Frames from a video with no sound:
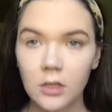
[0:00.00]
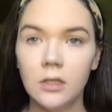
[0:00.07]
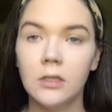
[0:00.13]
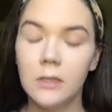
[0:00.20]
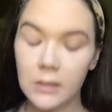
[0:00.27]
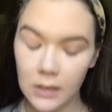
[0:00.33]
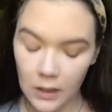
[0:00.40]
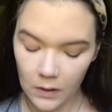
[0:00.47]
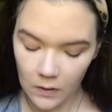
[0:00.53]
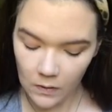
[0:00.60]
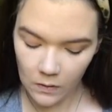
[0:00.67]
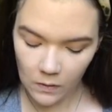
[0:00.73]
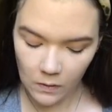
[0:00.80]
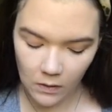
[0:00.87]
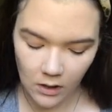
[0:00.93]

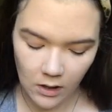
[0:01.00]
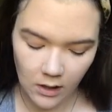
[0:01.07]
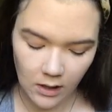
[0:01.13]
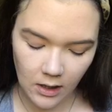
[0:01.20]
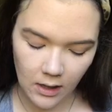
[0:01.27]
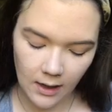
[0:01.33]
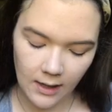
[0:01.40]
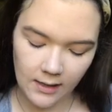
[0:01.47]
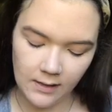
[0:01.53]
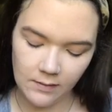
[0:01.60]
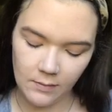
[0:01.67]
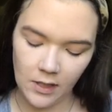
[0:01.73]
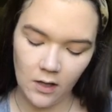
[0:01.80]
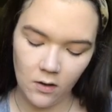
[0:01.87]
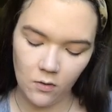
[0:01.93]
So let
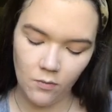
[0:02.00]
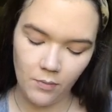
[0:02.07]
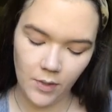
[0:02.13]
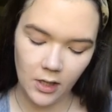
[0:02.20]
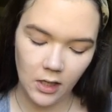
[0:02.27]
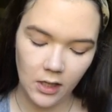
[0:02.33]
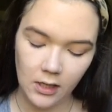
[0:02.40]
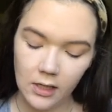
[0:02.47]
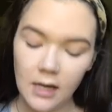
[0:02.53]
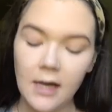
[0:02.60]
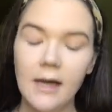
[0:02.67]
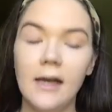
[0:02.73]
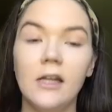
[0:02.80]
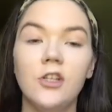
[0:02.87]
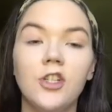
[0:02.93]
me open it.
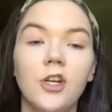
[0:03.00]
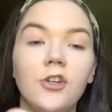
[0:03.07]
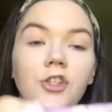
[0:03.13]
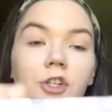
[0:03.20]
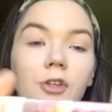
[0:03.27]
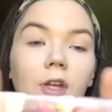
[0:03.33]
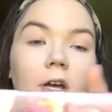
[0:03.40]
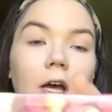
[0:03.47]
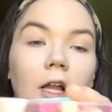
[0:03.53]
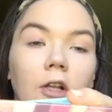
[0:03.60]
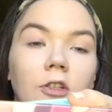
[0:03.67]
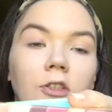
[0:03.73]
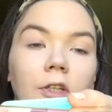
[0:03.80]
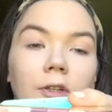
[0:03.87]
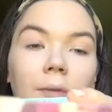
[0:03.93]
It shows you the
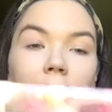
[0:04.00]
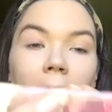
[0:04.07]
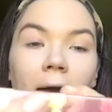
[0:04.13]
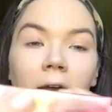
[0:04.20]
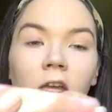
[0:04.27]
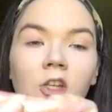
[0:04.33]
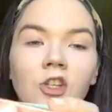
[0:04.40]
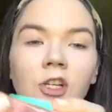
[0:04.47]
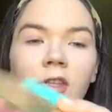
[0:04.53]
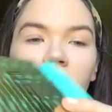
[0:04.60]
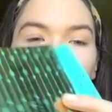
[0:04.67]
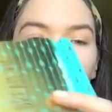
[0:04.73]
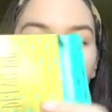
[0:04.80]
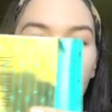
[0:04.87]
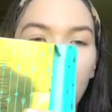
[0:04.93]
colors on the packaging.
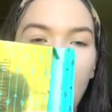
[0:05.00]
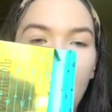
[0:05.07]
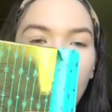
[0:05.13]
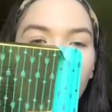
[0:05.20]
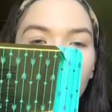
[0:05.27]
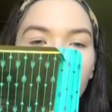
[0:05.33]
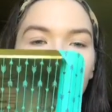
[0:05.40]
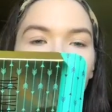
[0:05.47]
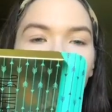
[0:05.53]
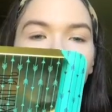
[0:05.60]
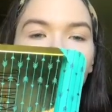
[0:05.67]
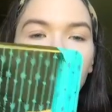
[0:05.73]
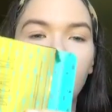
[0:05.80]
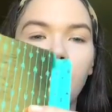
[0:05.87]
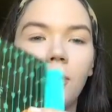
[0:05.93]
The packaging is
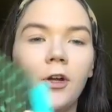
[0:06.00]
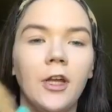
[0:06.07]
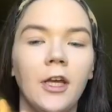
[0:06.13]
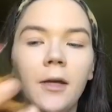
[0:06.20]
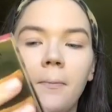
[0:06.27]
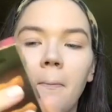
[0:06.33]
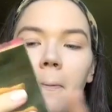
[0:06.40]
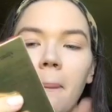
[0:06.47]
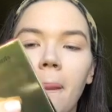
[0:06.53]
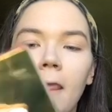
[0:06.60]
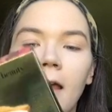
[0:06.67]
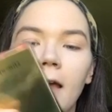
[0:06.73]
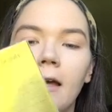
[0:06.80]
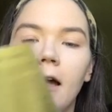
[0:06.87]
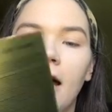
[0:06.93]
really pretty.
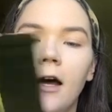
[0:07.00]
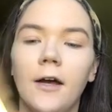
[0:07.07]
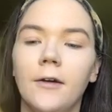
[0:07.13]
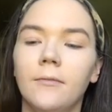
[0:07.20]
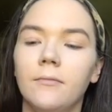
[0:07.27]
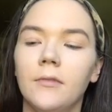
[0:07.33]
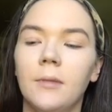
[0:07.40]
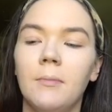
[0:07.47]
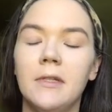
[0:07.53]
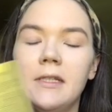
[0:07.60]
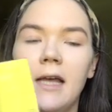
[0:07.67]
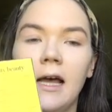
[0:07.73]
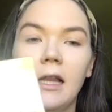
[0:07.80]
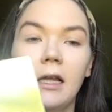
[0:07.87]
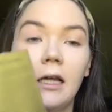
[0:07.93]
The
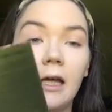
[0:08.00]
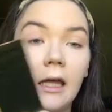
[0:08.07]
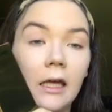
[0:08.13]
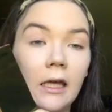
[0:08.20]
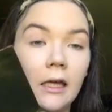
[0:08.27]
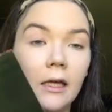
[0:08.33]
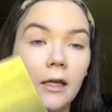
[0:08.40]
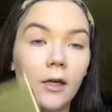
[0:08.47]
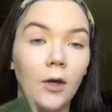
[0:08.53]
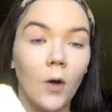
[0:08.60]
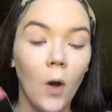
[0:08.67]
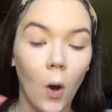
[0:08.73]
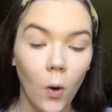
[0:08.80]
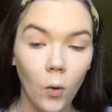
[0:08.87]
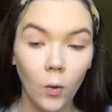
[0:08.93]
metallic-y
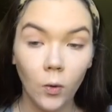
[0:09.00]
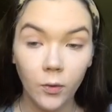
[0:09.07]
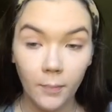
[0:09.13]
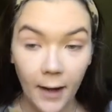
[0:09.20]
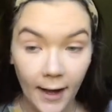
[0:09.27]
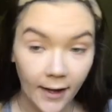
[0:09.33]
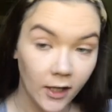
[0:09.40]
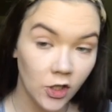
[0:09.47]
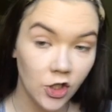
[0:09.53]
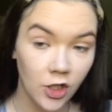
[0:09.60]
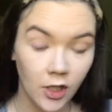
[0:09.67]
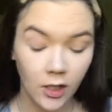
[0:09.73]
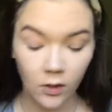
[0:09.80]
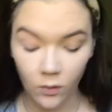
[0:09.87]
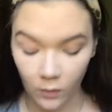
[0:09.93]
gold
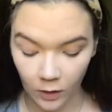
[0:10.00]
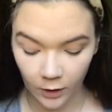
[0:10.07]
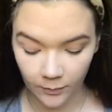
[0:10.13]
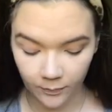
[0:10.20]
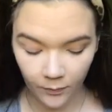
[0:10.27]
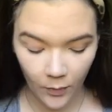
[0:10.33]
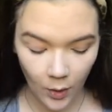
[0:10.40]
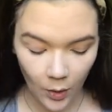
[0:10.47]
packaging or